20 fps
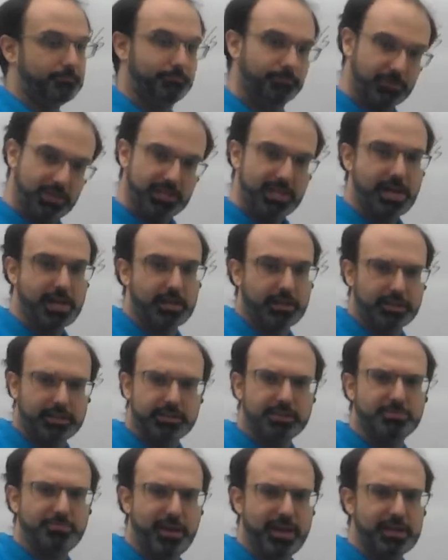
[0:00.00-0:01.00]
then yeah, let's
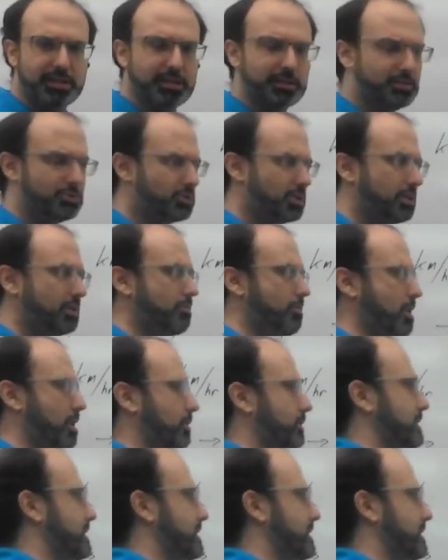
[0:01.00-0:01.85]
expand it. There's nothing wrong with